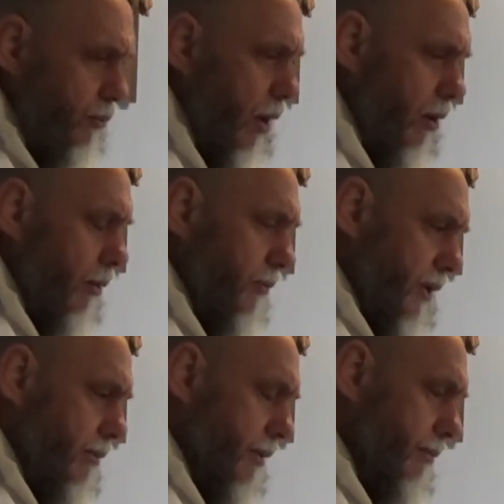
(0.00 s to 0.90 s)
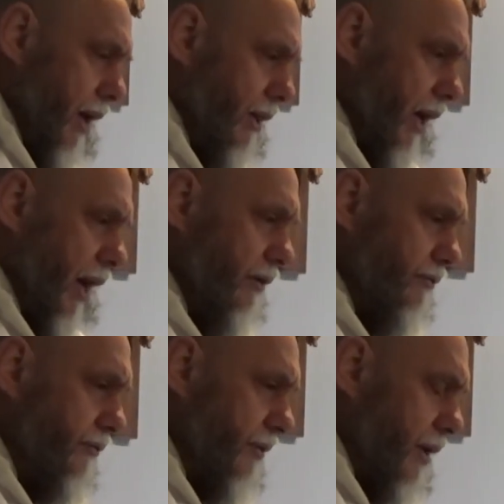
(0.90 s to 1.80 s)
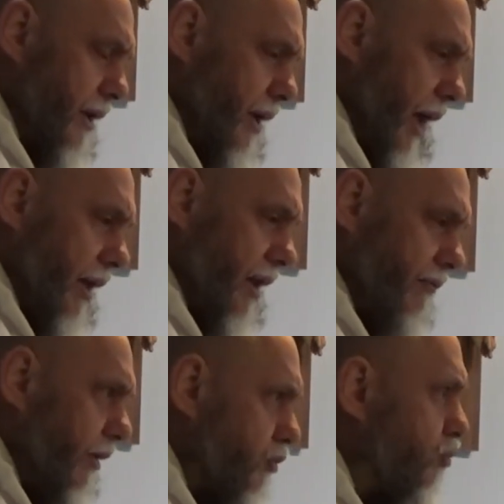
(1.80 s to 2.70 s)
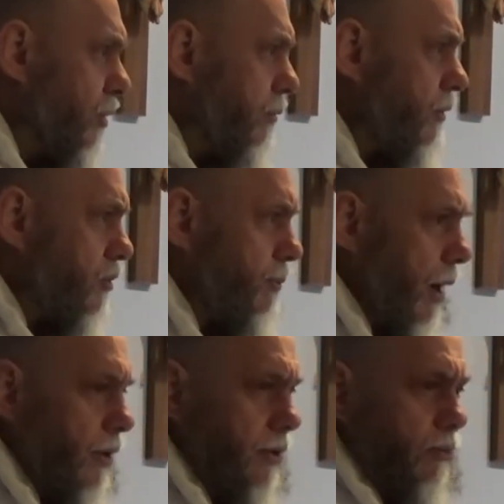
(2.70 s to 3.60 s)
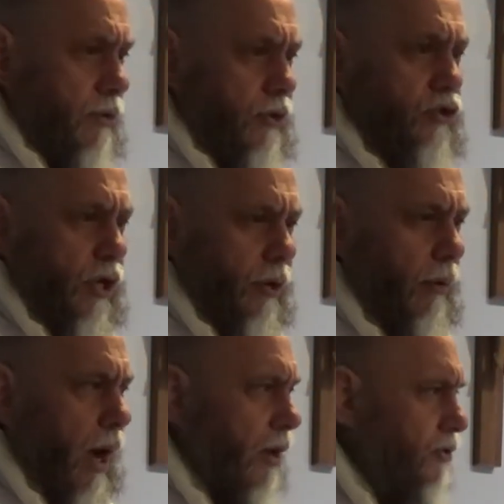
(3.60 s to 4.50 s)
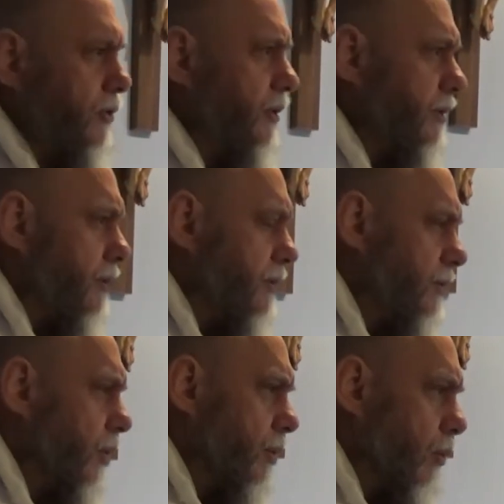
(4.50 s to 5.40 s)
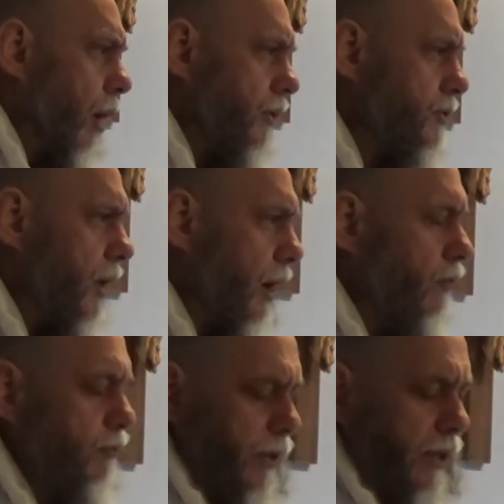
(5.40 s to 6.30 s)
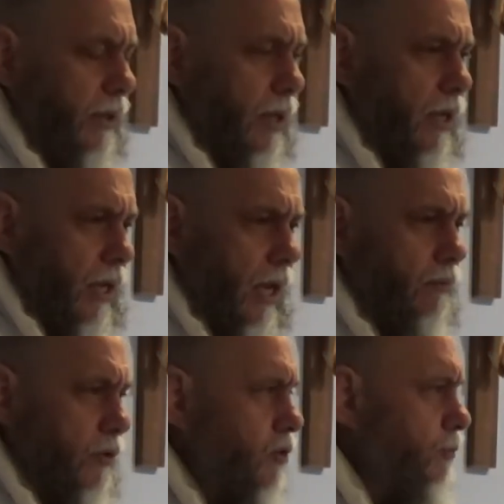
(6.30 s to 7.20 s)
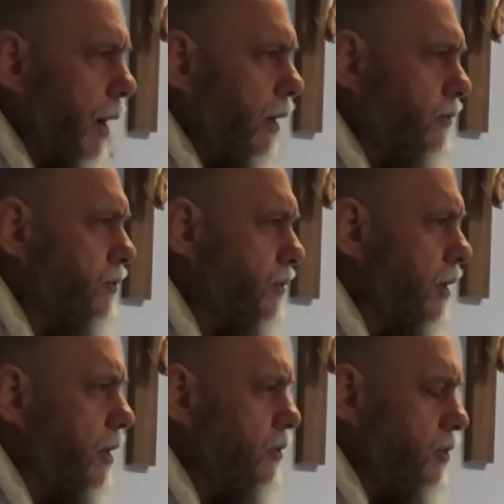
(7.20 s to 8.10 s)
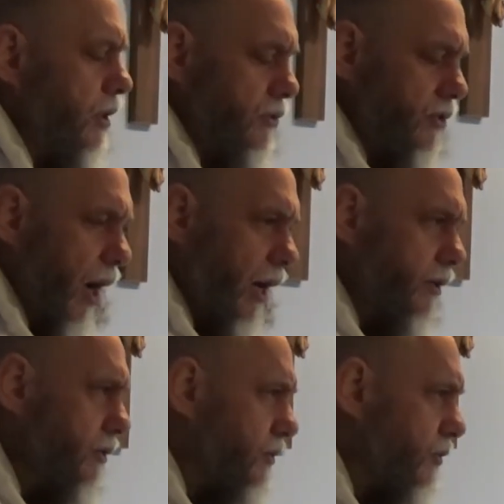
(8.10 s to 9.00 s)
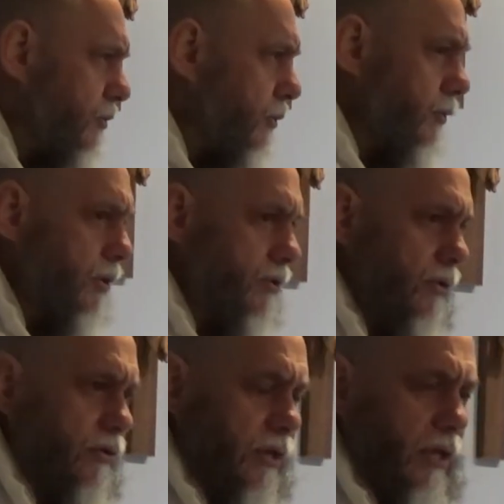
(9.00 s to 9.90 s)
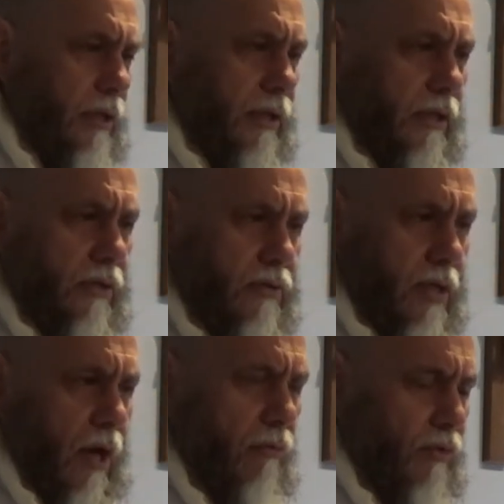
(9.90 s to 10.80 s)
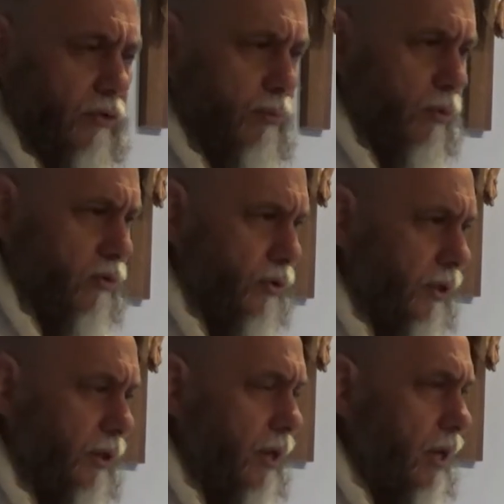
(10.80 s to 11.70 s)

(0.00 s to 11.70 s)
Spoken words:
welcomed him in my life? And have I truly responded with the generosity that the Lord wants of me in response to his kindness, his goodness, his healing, his love, his mercy,